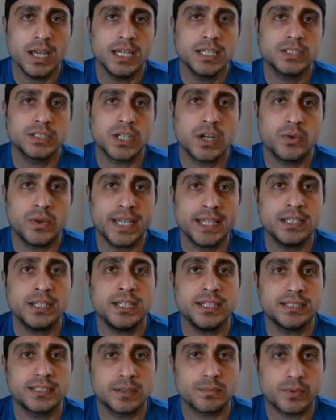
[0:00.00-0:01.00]
So it
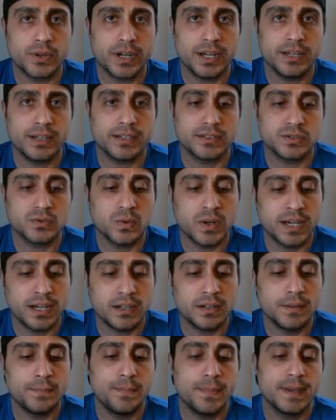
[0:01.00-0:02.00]
needs a break as
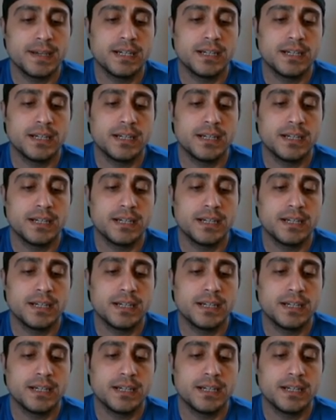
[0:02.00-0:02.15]
well.